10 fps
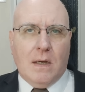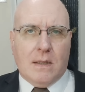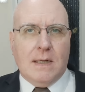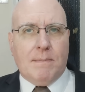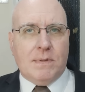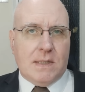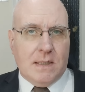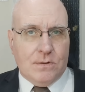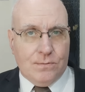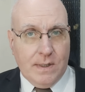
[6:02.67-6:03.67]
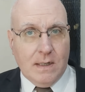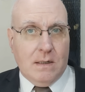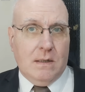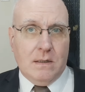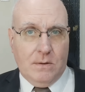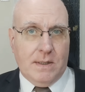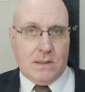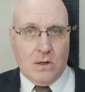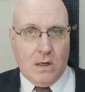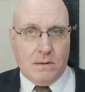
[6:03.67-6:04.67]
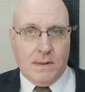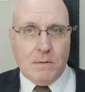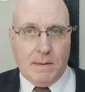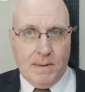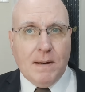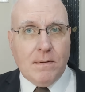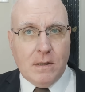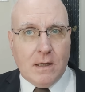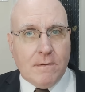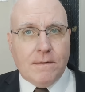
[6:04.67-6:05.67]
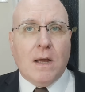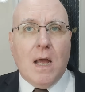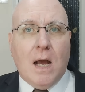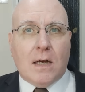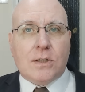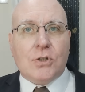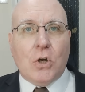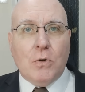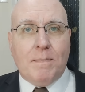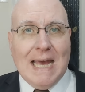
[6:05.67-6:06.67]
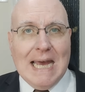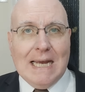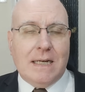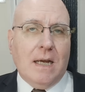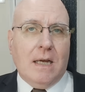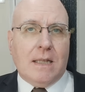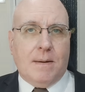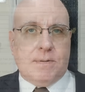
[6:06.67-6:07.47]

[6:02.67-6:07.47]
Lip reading: The numbers in the real US economy where people live are so bad that